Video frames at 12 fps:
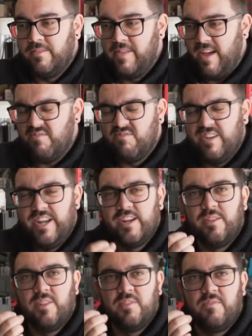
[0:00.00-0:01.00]
that
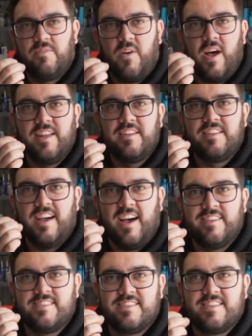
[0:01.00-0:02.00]
real fine
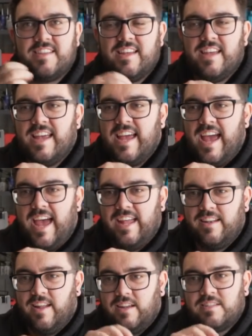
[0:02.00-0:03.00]
dust. Yeah.
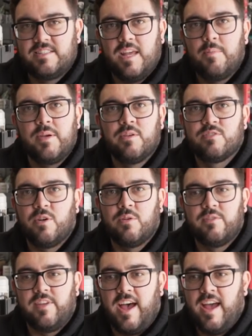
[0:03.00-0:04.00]
And like steep hills
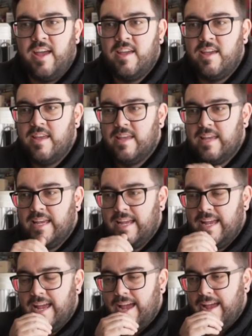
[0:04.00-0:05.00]
all day. It was
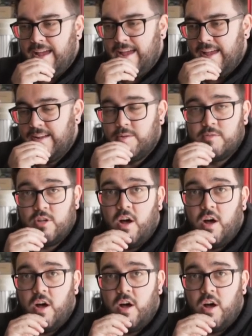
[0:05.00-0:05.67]
hot too. And it was